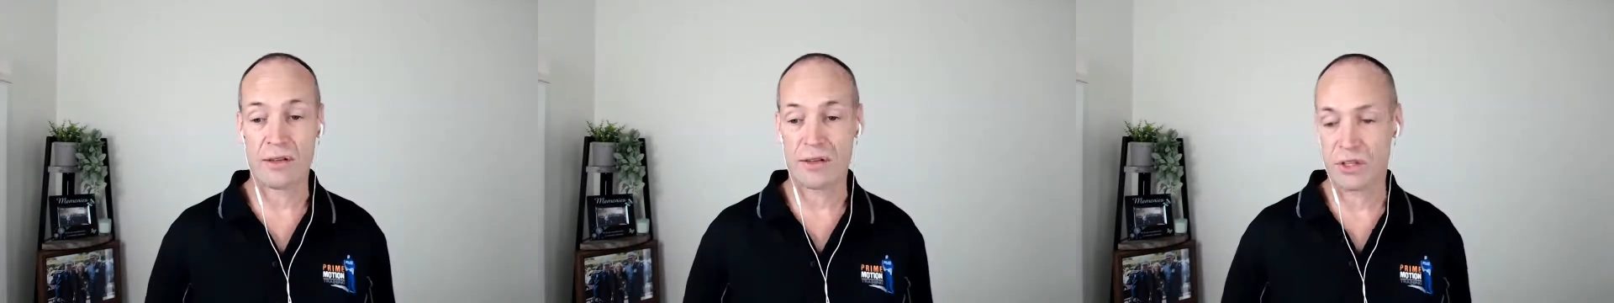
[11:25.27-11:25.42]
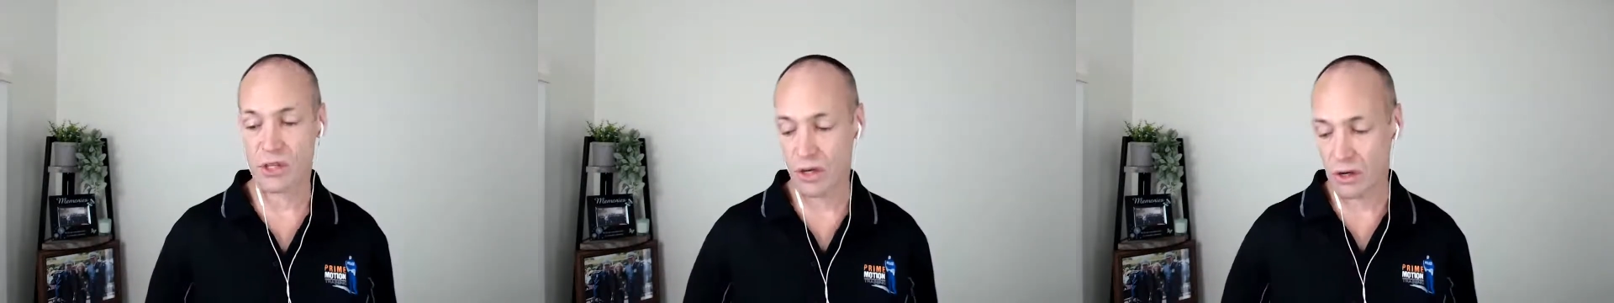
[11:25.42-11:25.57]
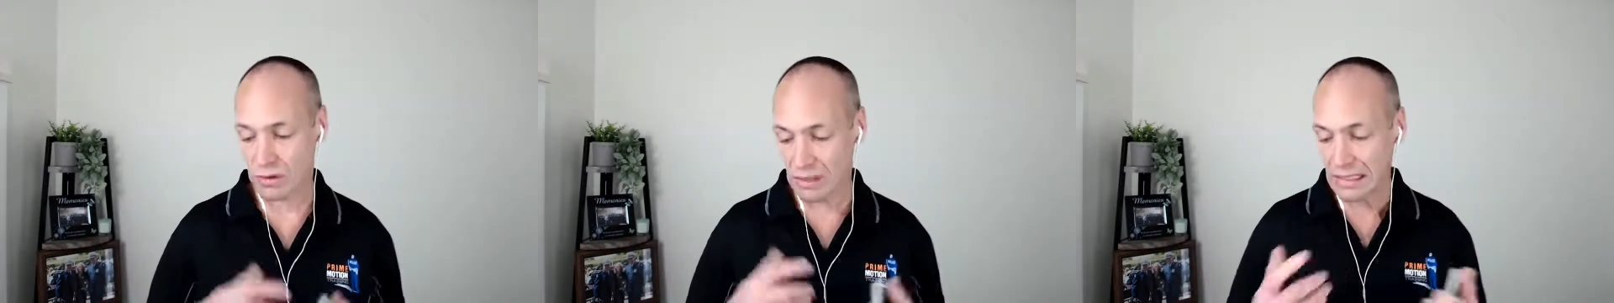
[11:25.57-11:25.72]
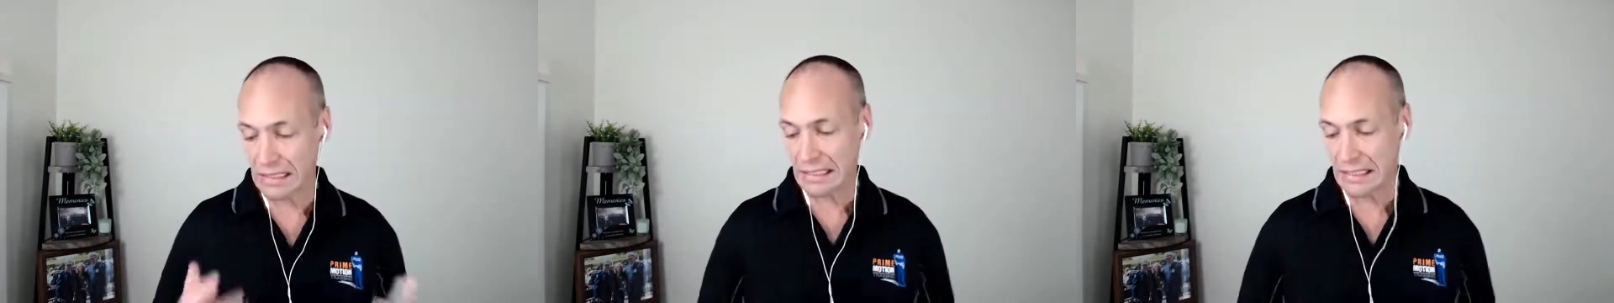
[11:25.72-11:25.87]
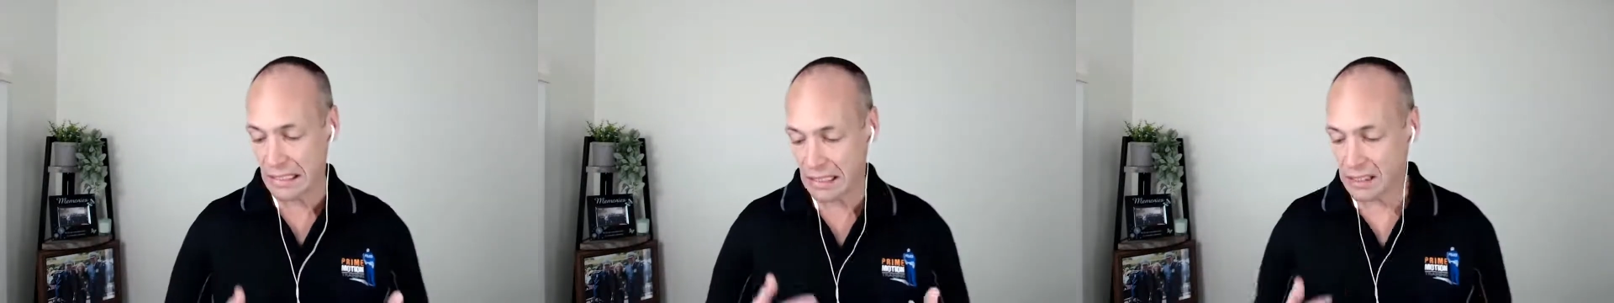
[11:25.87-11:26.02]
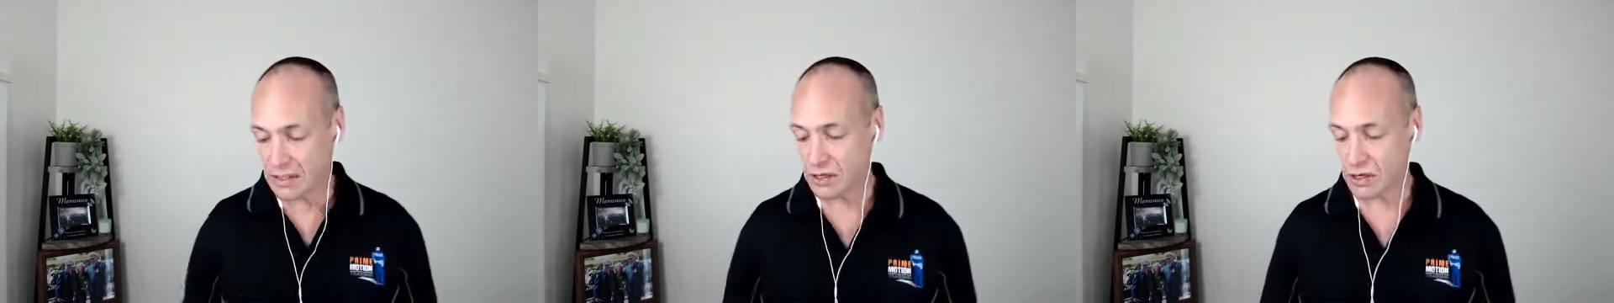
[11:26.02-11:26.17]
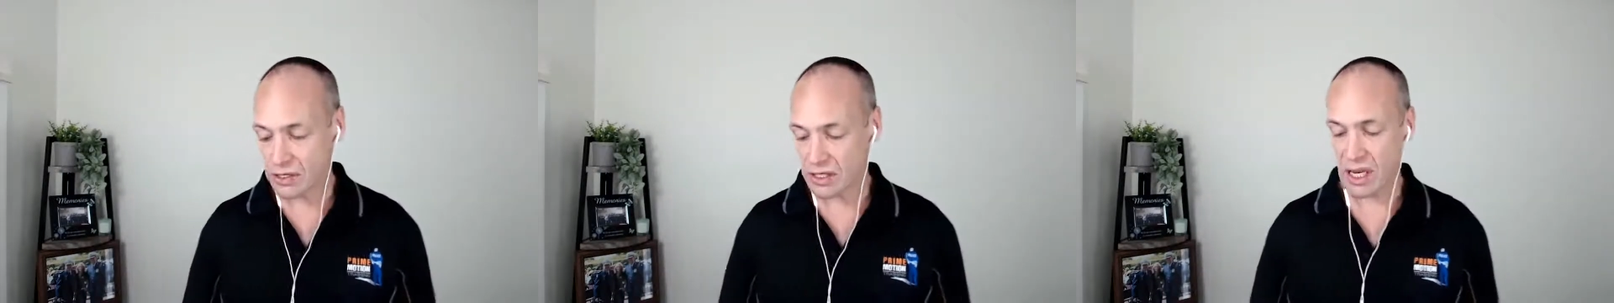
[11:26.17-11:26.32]
So
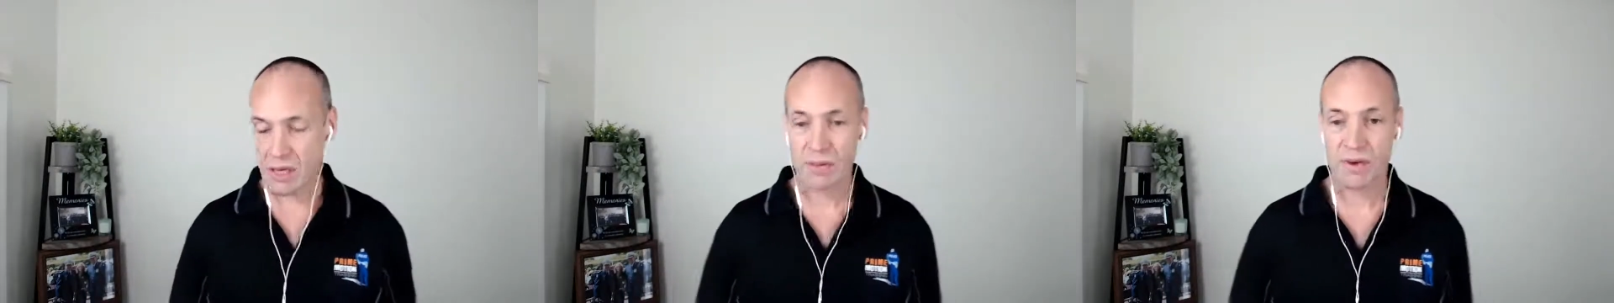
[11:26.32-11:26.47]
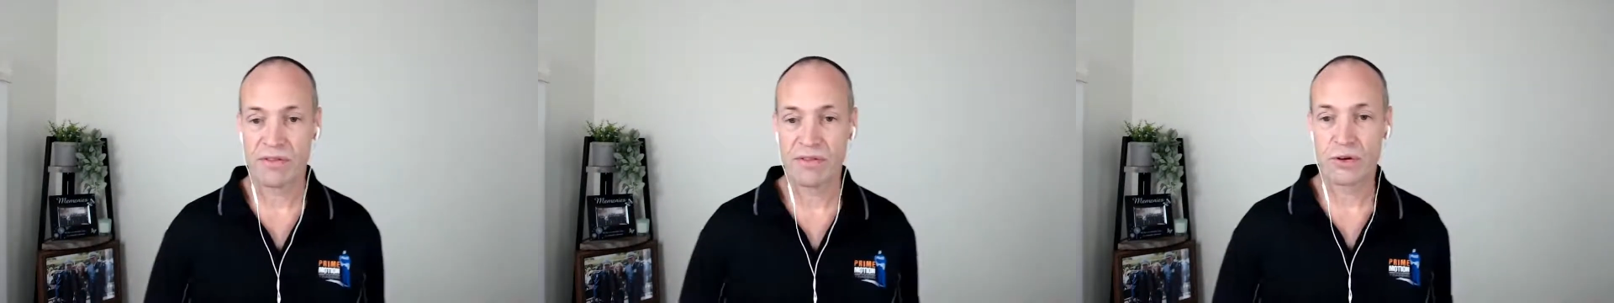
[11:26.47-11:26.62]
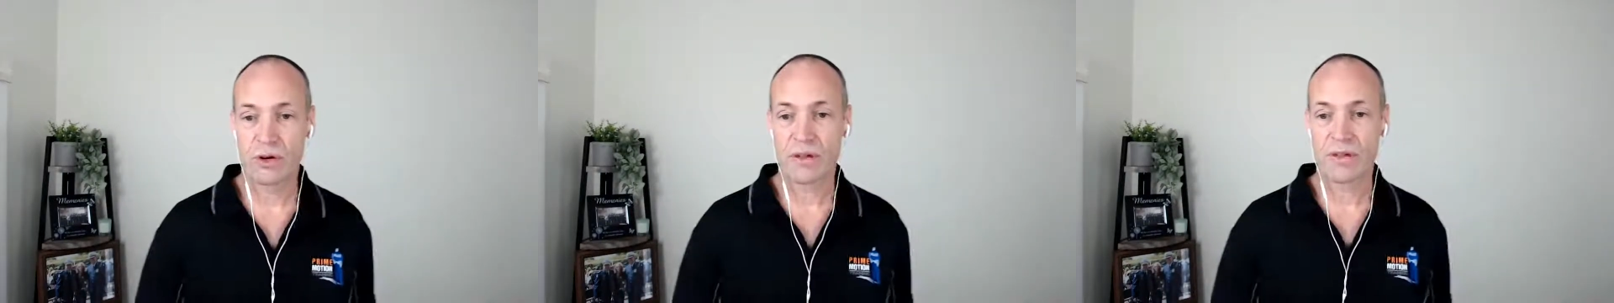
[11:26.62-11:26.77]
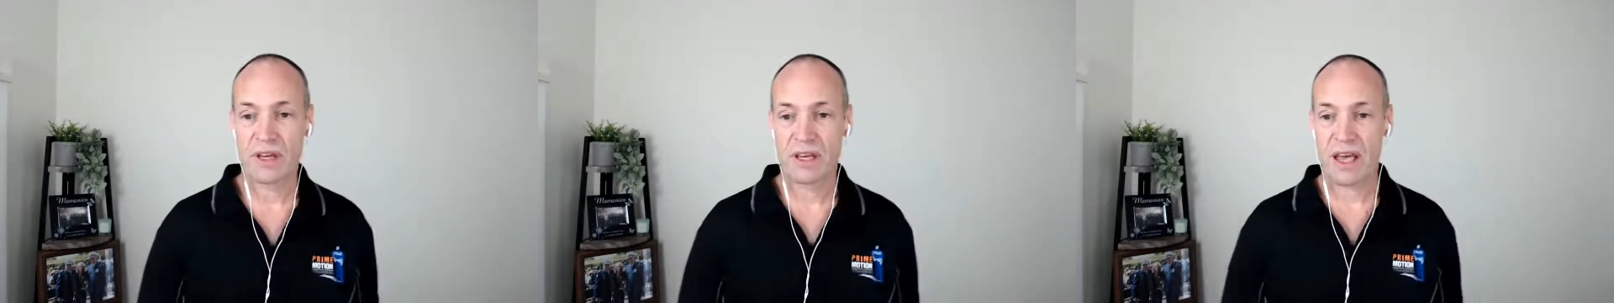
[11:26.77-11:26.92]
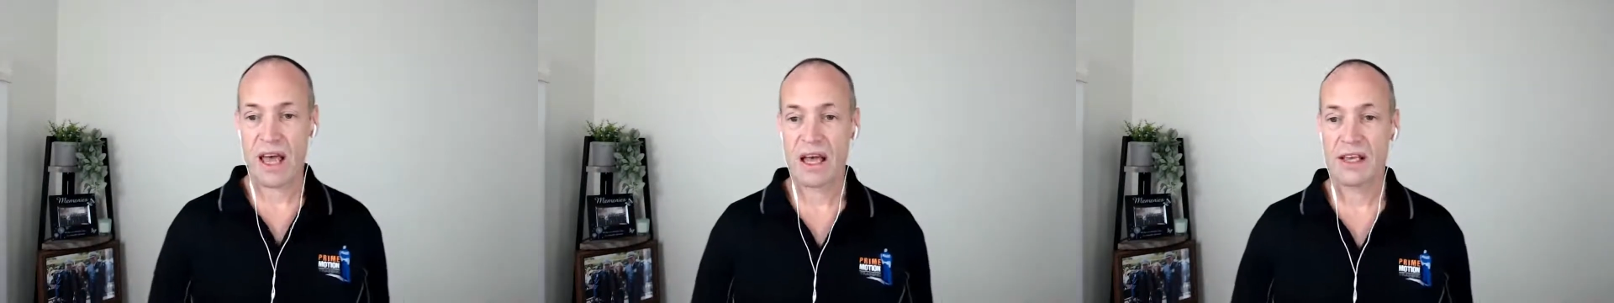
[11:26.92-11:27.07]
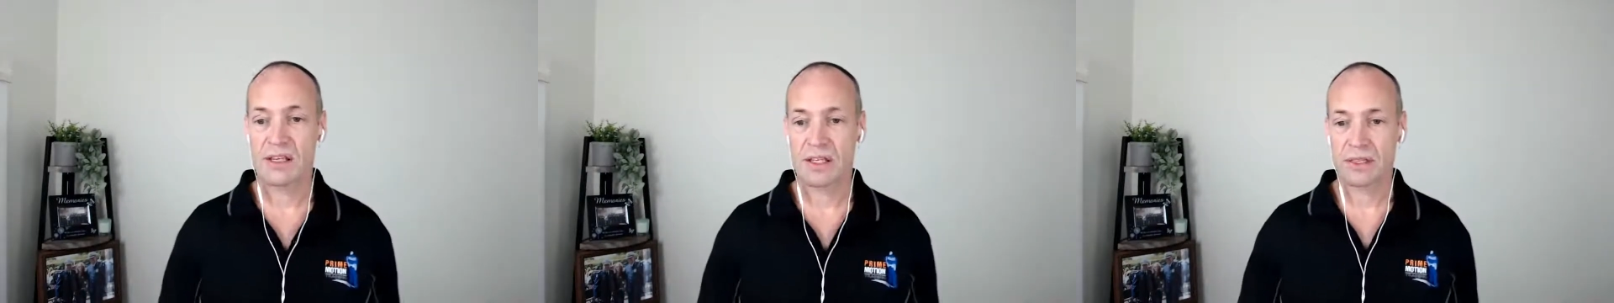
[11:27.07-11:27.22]
just keep your foot on the gas,